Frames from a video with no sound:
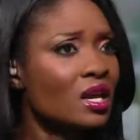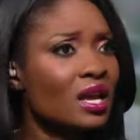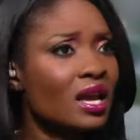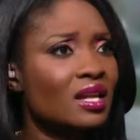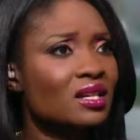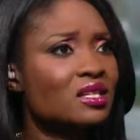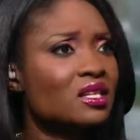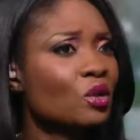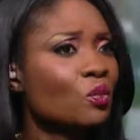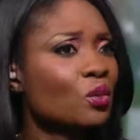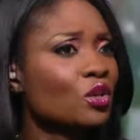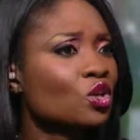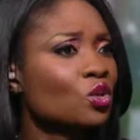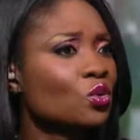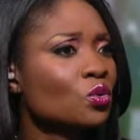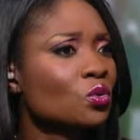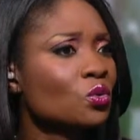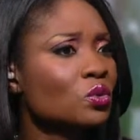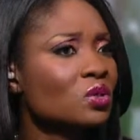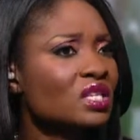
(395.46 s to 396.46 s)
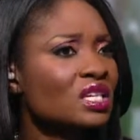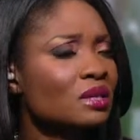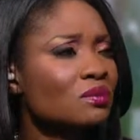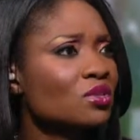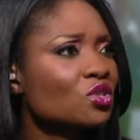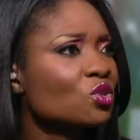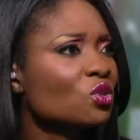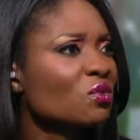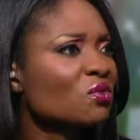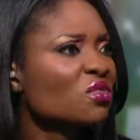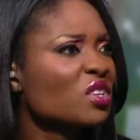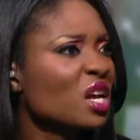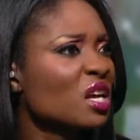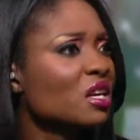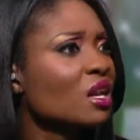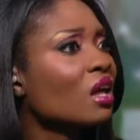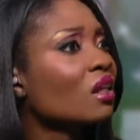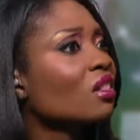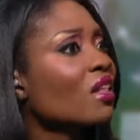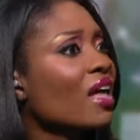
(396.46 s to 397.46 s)
and someone who seems to have done
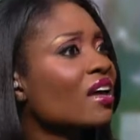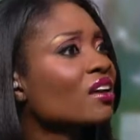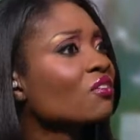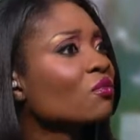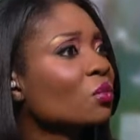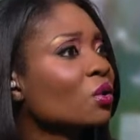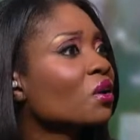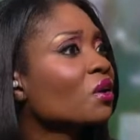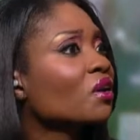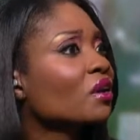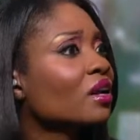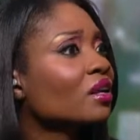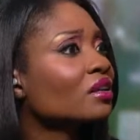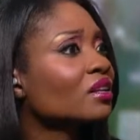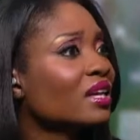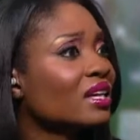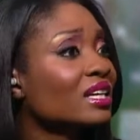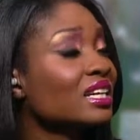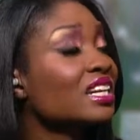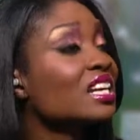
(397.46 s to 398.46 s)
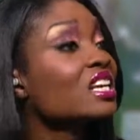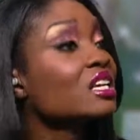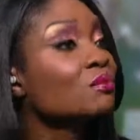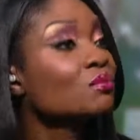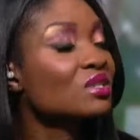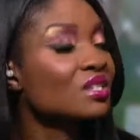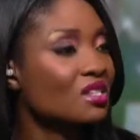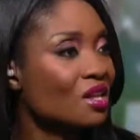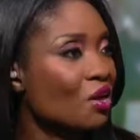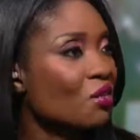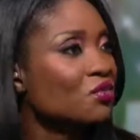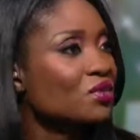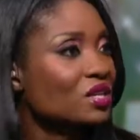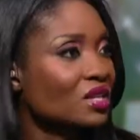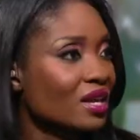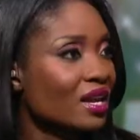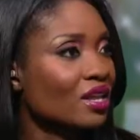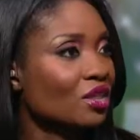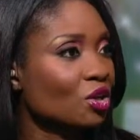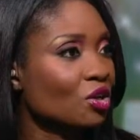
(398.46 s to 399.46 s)
a lot of work on getting himself
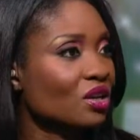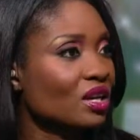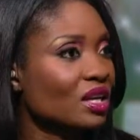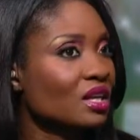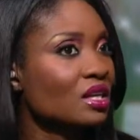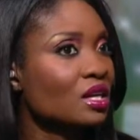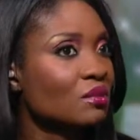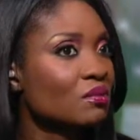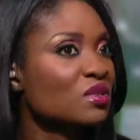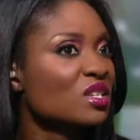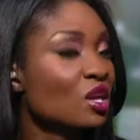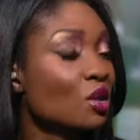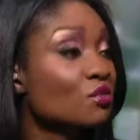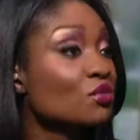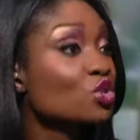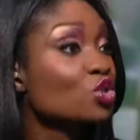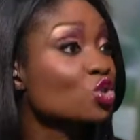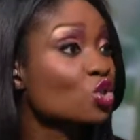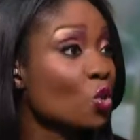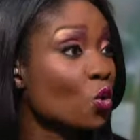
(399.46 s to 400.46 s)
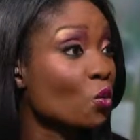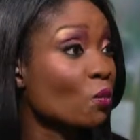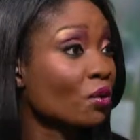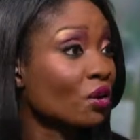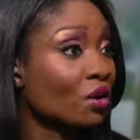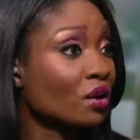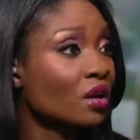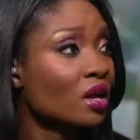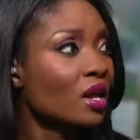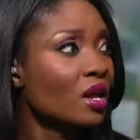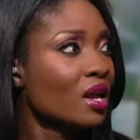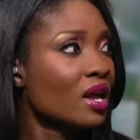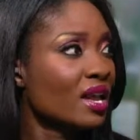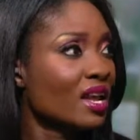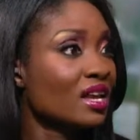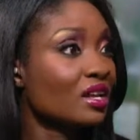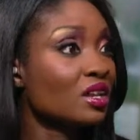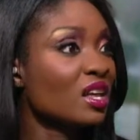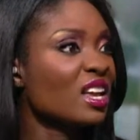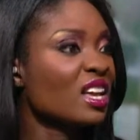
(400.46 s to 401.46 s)
together, getting himself sober,
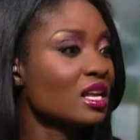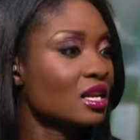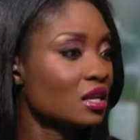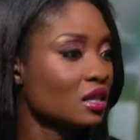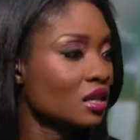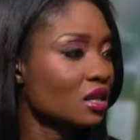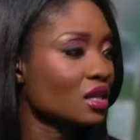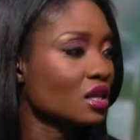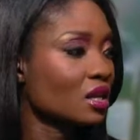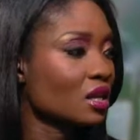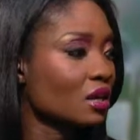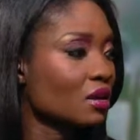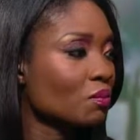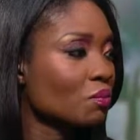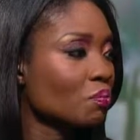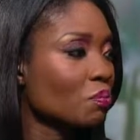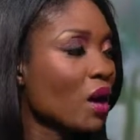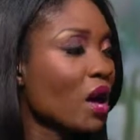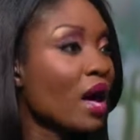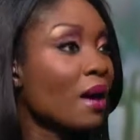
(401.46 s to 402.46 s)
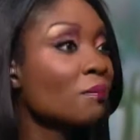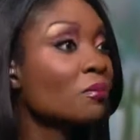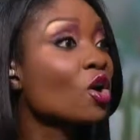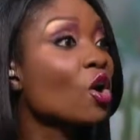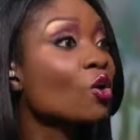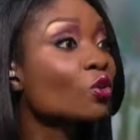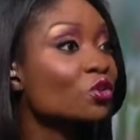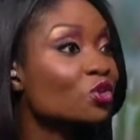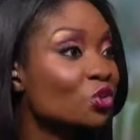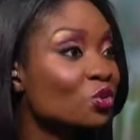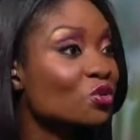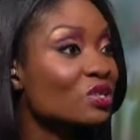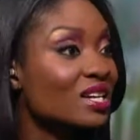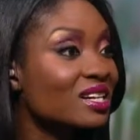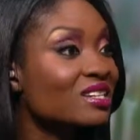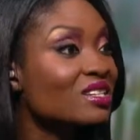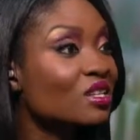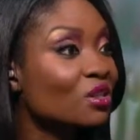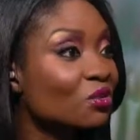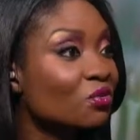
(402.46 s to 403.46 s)
and in the pop culture
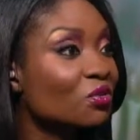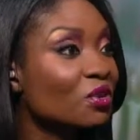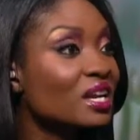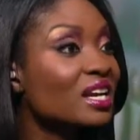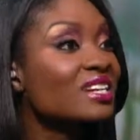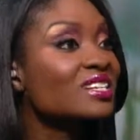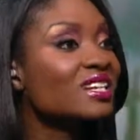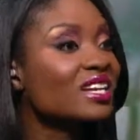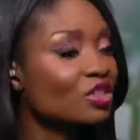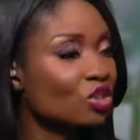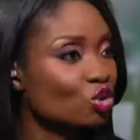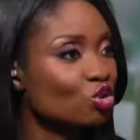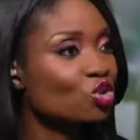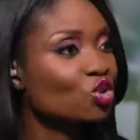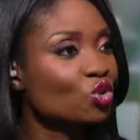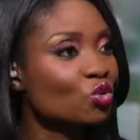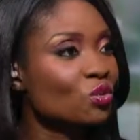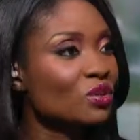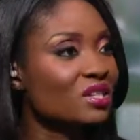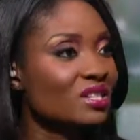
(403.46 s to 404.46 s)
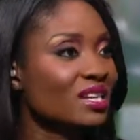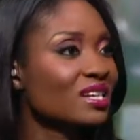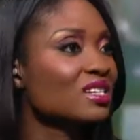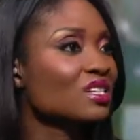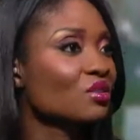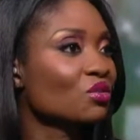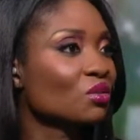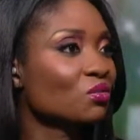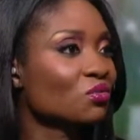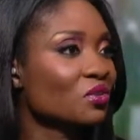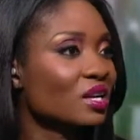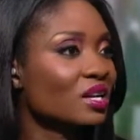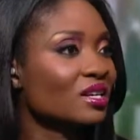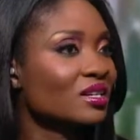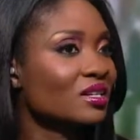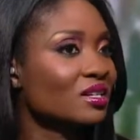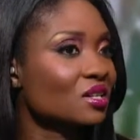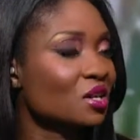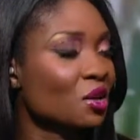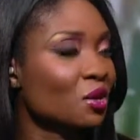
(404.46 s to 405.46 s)
sense of the phrase, mm -hmm. in the mm-hmm. truest sense of the
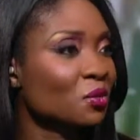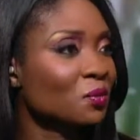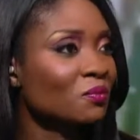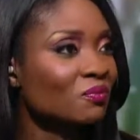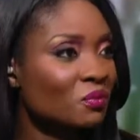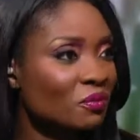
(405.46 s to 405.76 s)
phrase. Yeah, so,